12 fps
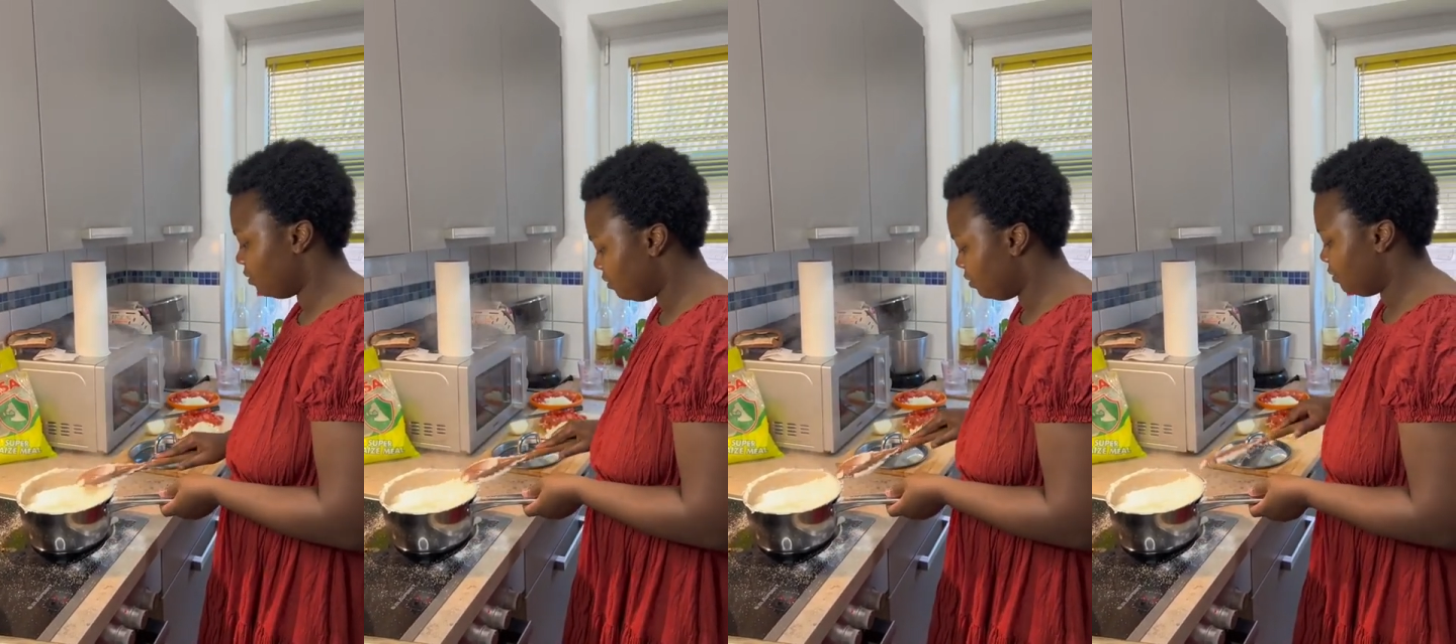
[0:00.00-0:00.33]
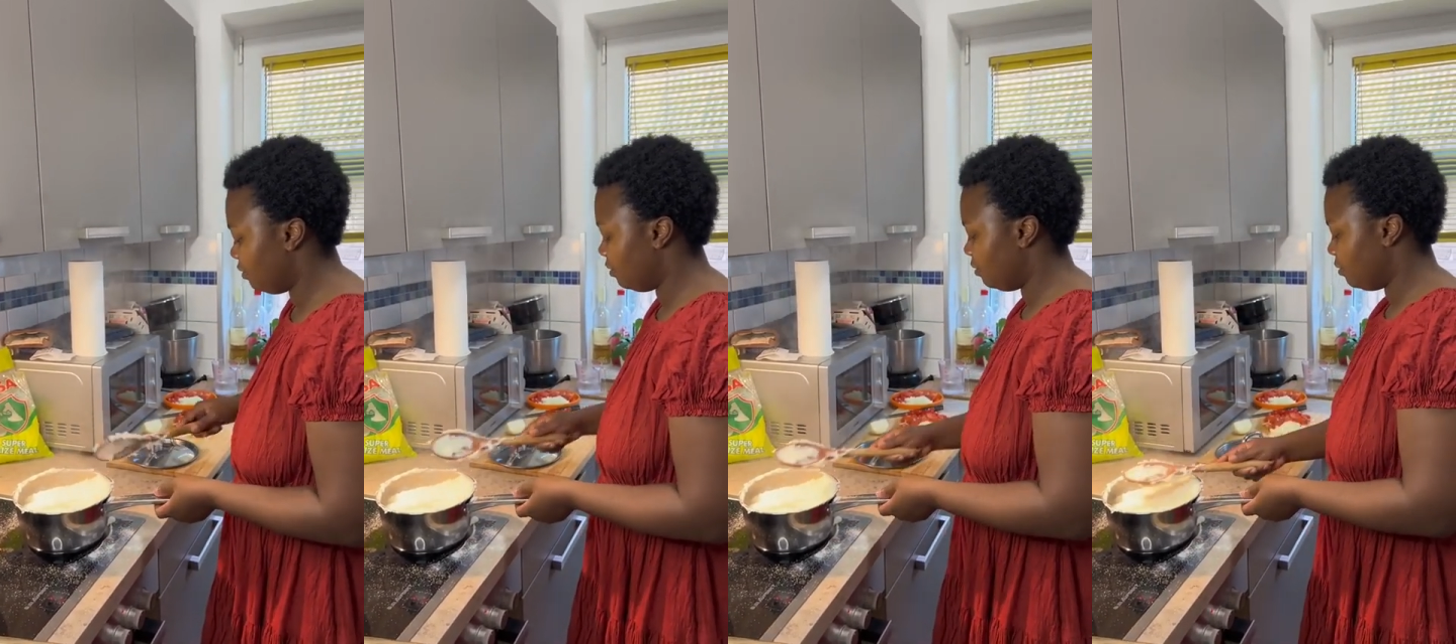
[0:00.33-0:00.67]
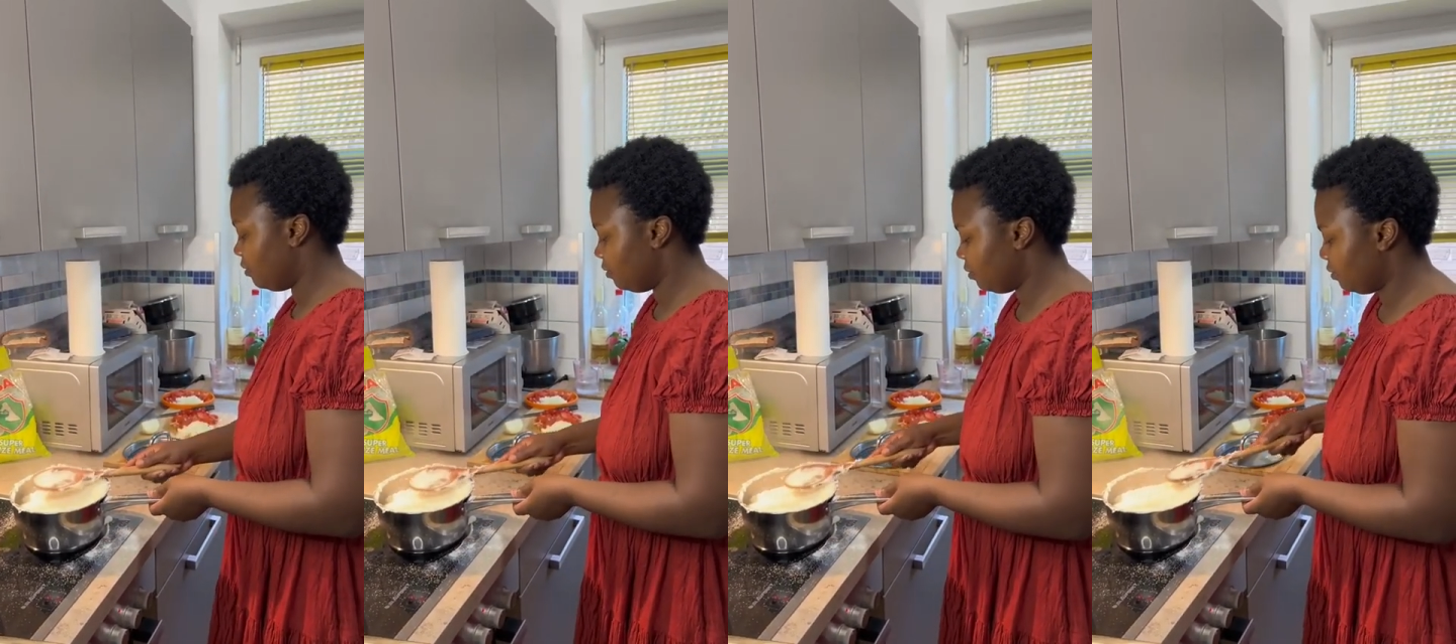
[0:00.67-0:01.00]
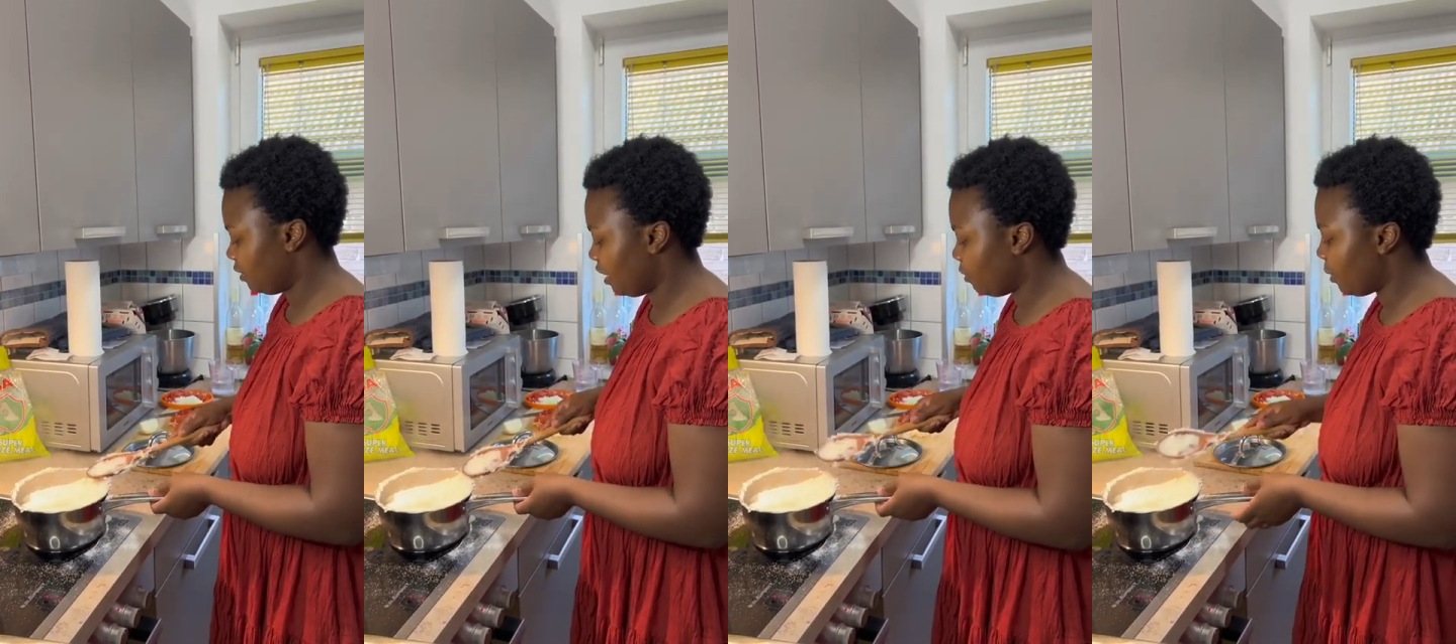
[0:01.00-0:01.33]
we
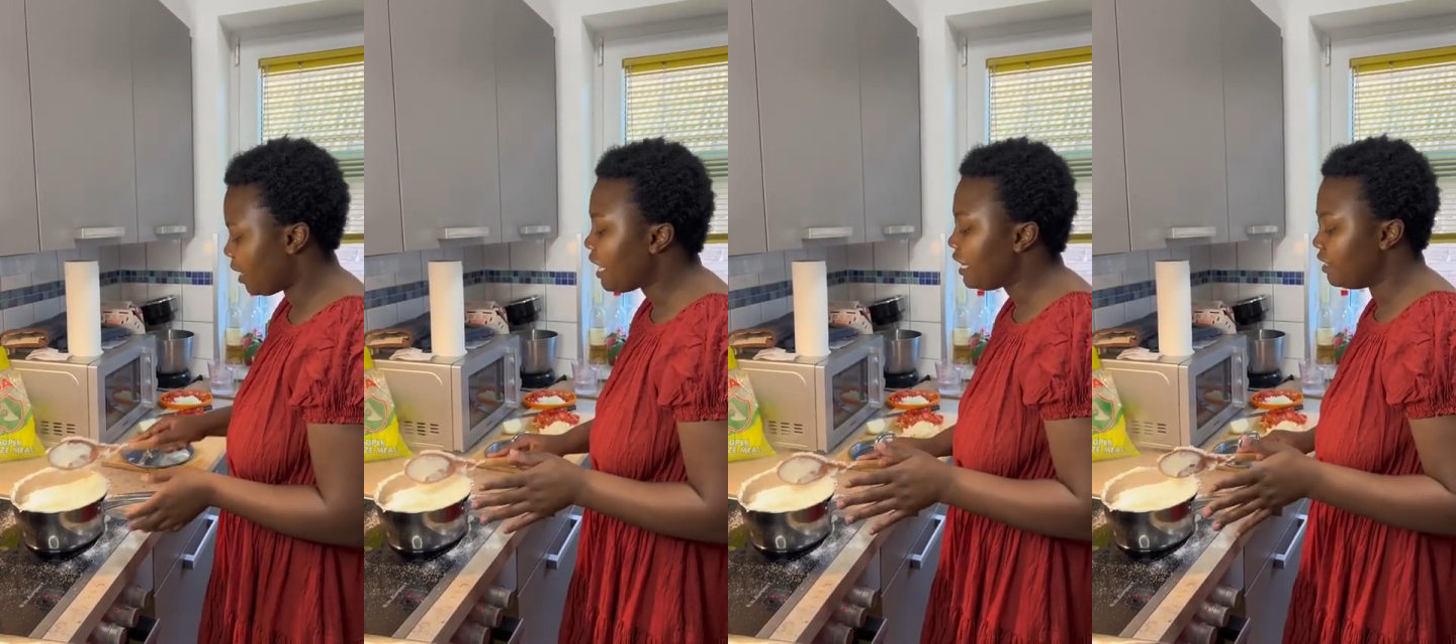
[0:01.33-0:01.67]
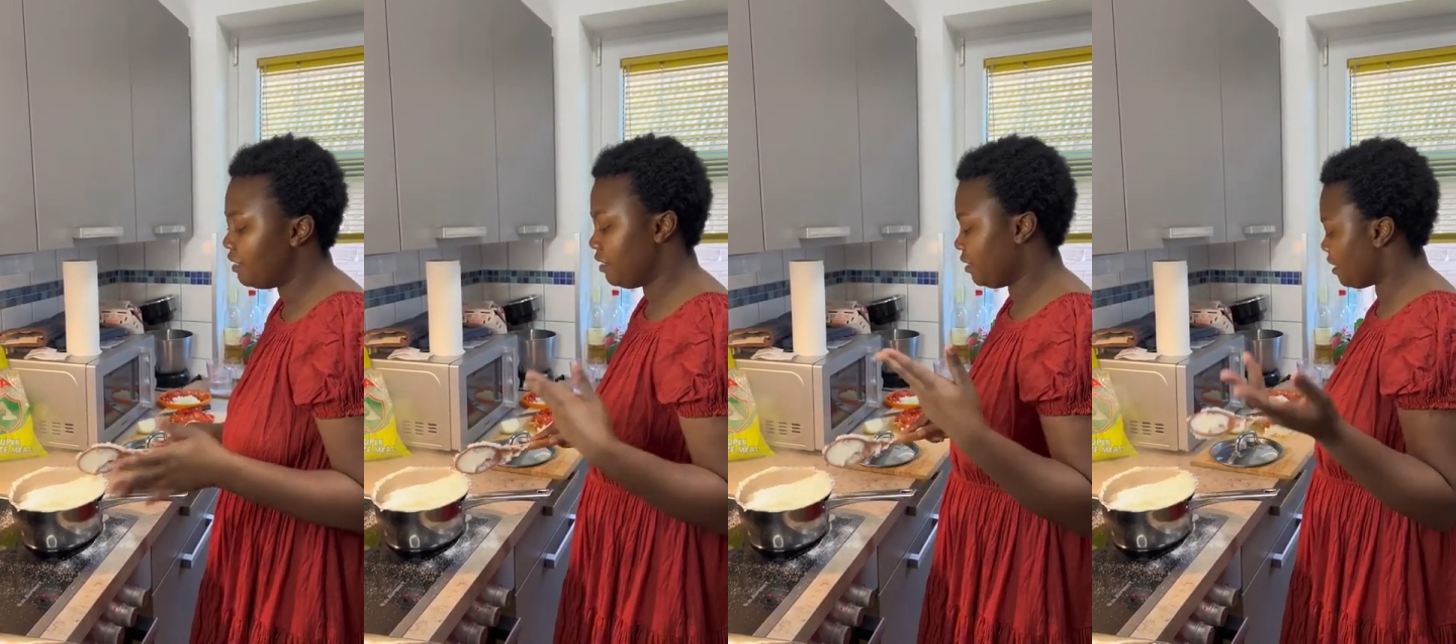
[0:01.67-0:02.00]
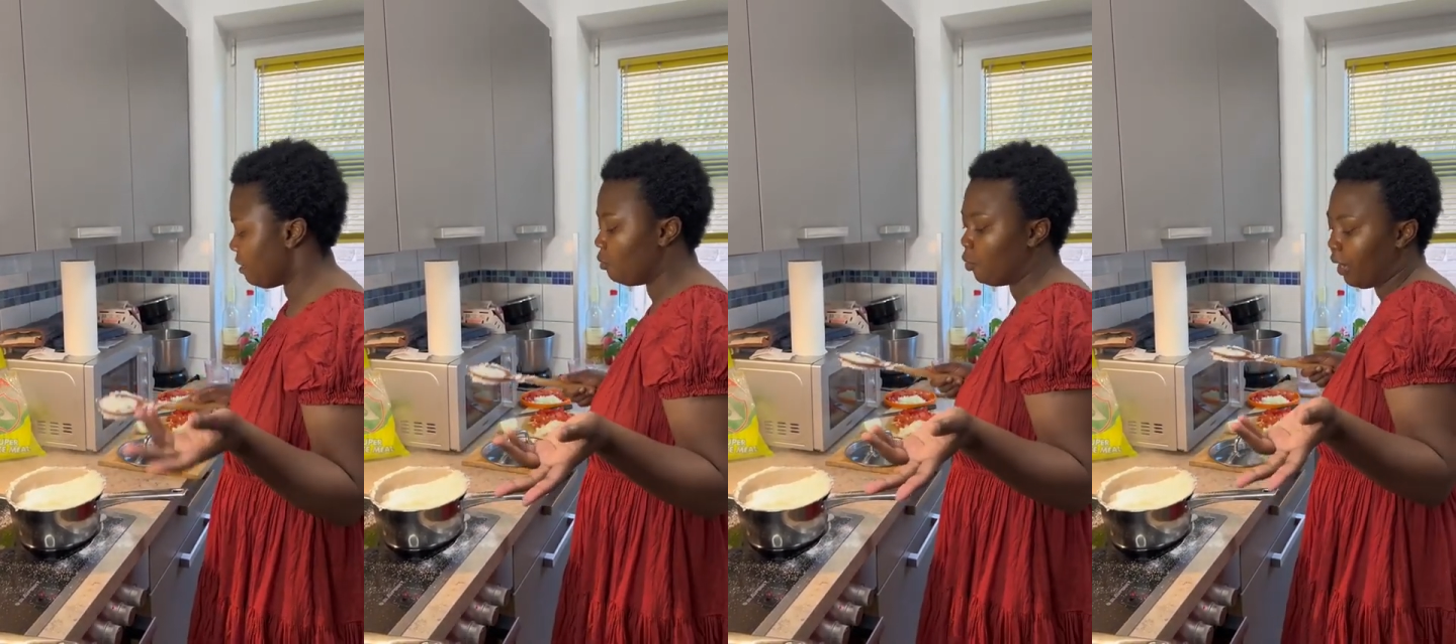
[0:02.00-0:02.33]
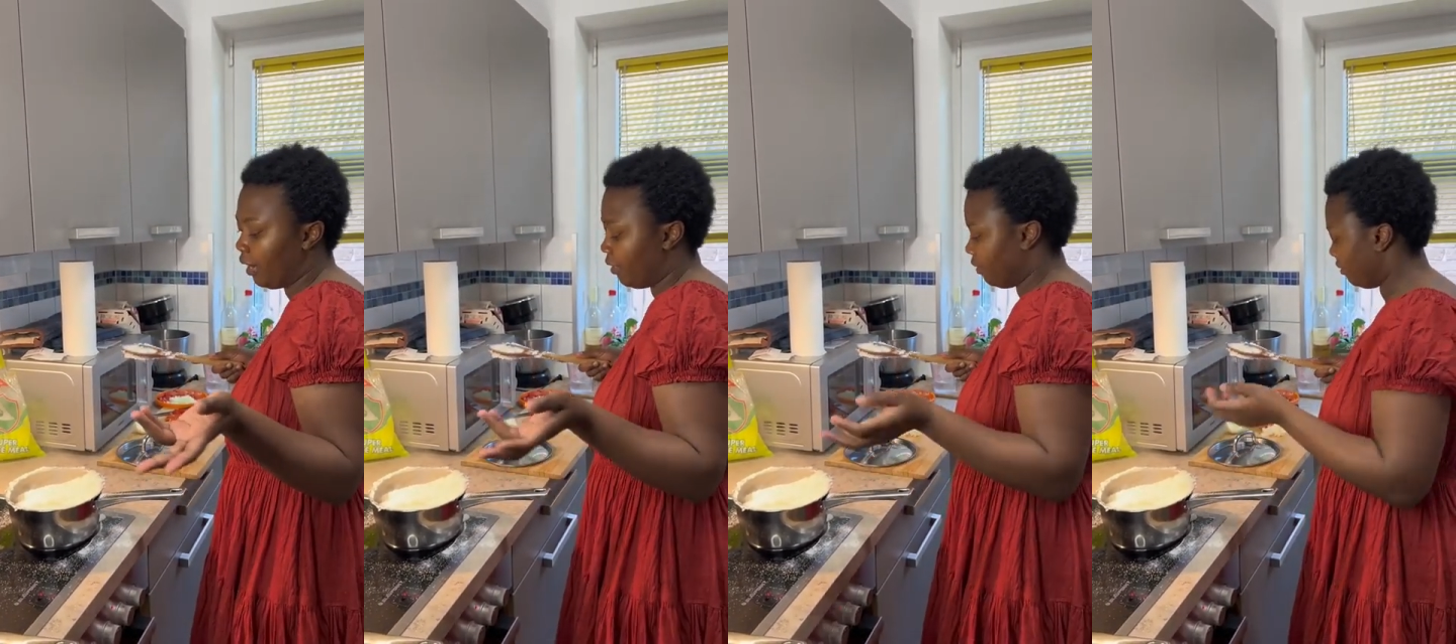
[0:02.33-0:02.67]
eat it the same way.